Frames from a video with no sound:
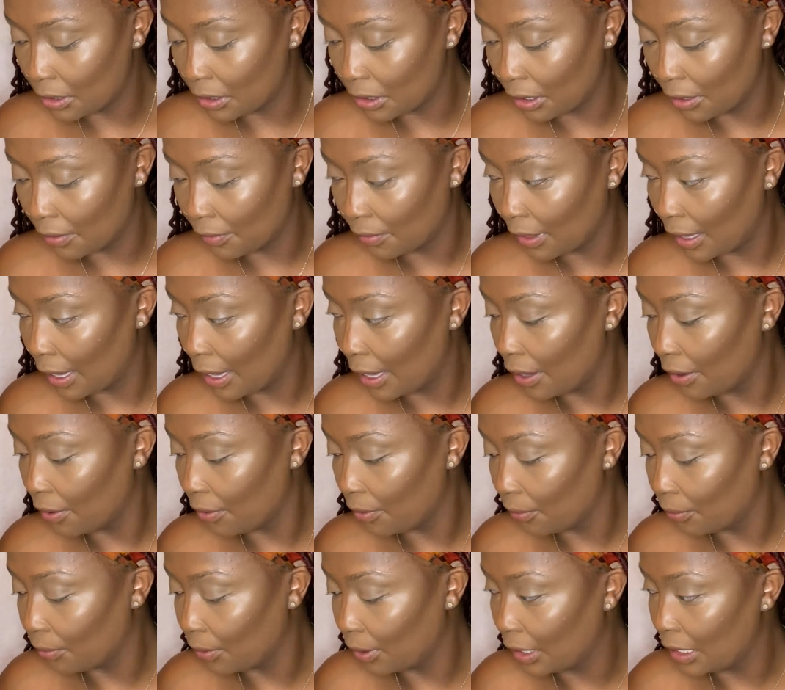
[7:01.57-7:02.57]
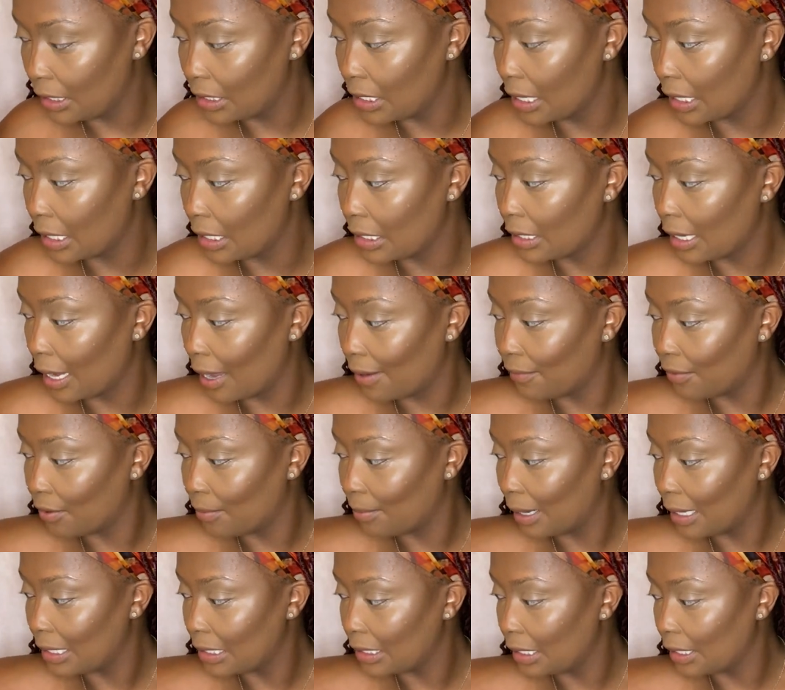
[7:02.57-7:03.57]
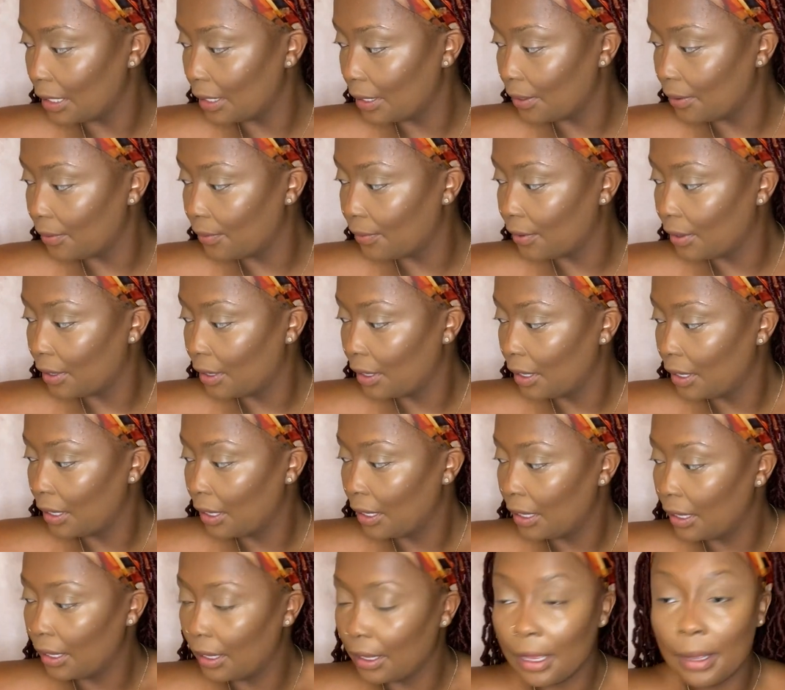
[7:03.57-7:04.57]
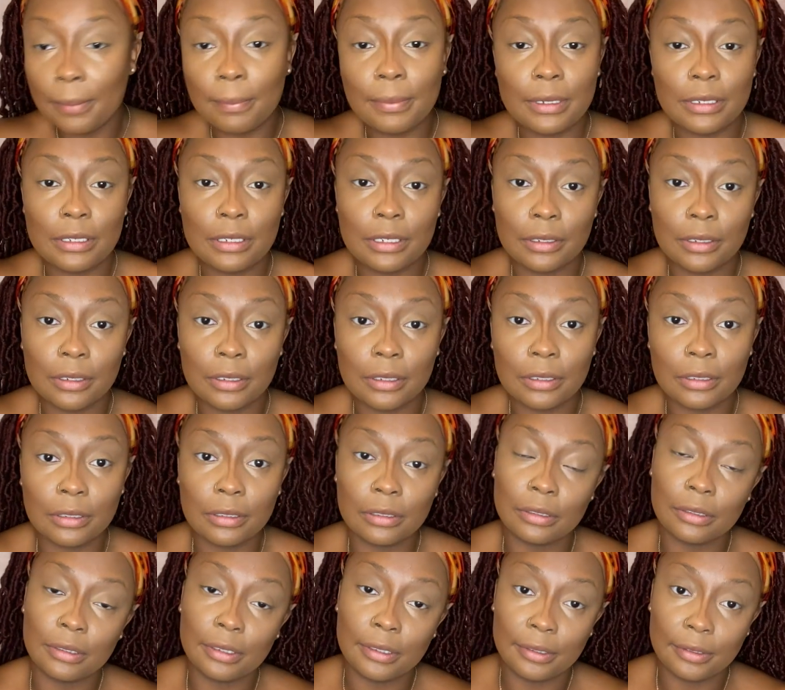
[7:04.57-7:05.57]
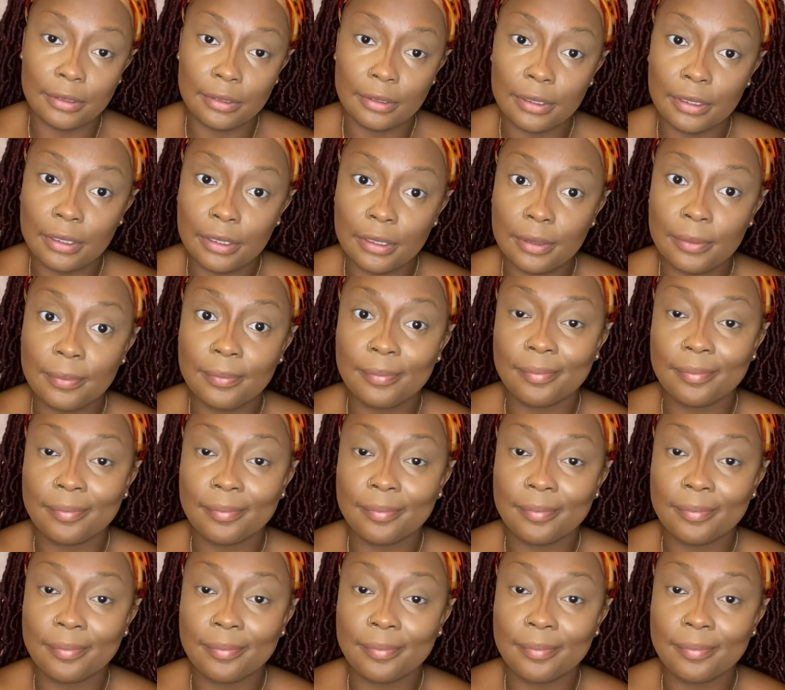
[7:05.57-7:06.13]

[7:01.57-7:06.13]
of, like, really taking time for myself up until literally